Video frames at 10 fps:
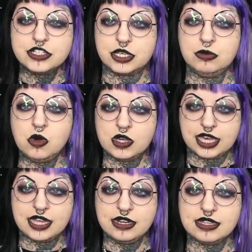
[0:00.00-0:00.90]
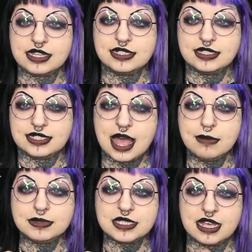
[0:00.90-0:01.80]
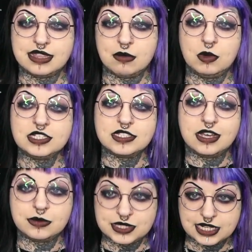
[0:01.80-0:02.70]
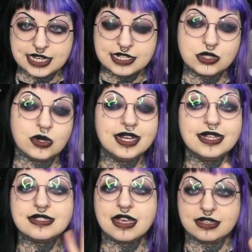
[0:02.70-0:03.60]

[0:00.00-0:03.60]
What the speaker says: So you walk in, there's steps, and then one side was the ladies' toilets,